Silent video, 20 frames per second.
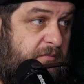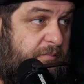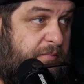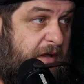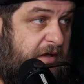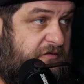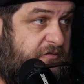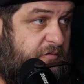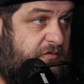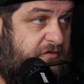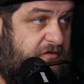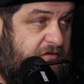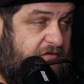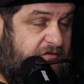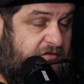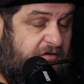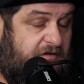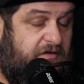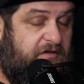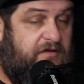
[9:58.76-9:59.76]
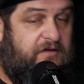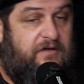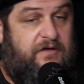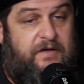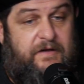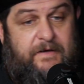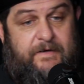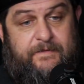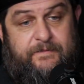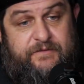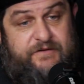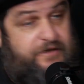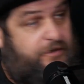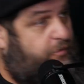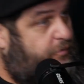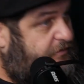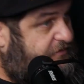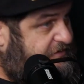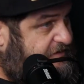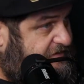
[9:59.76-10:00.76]
pest resistant, deer um, resistant, deer
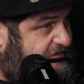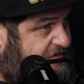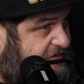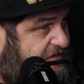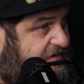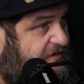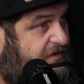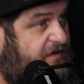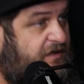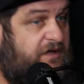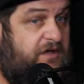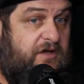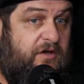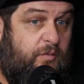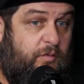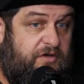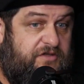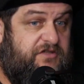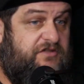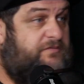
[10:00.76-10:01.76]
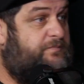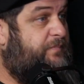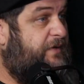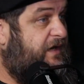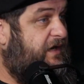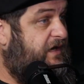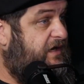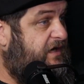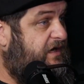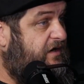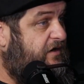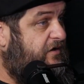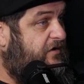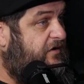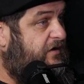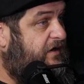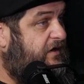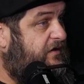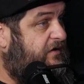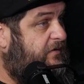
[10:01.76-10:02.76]
resistant, which is big here
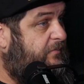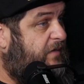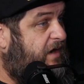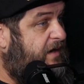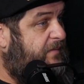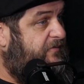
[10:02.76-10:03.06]
in the Miami